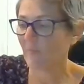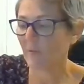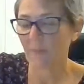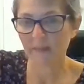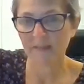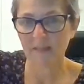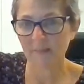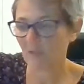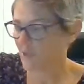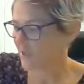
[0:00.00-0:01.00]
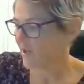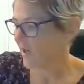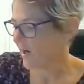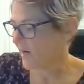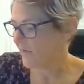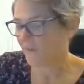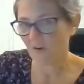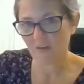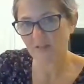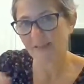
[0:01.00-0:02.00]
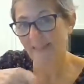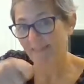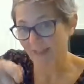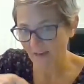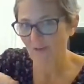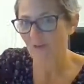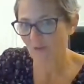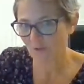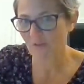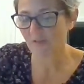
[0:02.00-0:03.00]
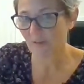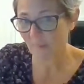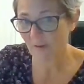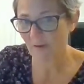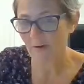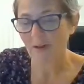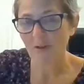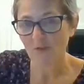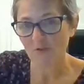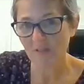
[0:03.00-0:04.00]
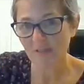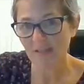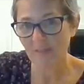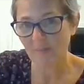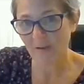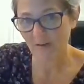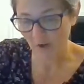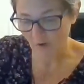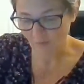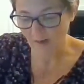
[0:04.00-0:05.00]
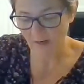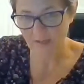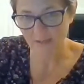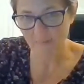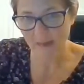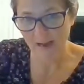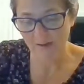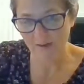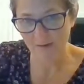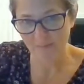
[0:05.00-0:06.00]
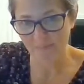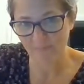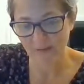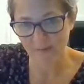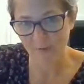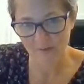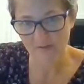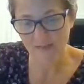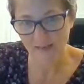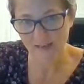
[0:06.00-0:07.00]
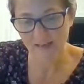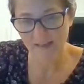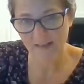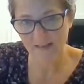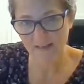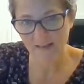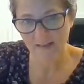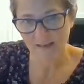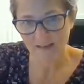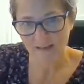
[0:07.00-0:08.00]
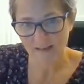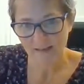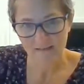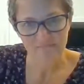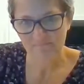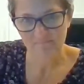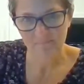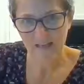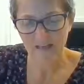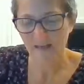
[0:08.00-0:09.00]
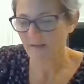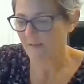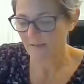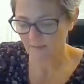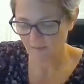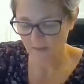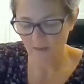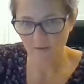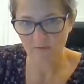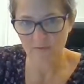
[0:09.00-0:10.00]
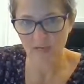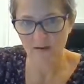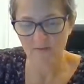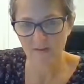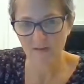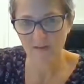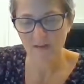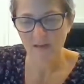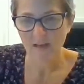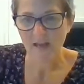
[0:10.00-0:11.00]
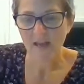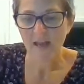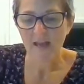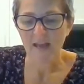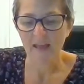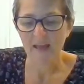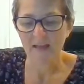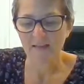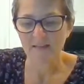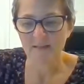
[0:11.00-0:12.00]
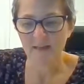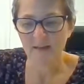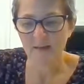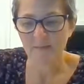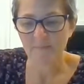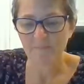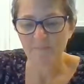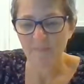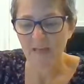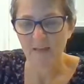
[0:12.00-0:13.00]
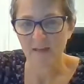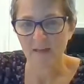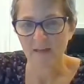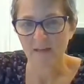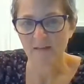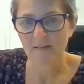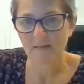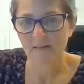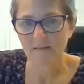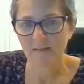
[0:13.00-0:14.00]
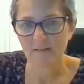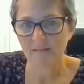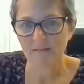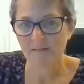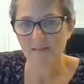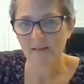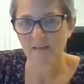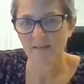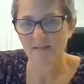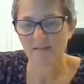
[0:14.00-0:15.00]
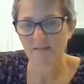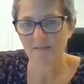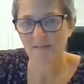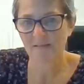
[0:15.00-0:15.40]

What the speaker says: put the cinnamon sugar on first and then drizzled the butter. Drizzling the butter right onto the batter made the butter sink, I guess, or, you know, down. And yeah, science.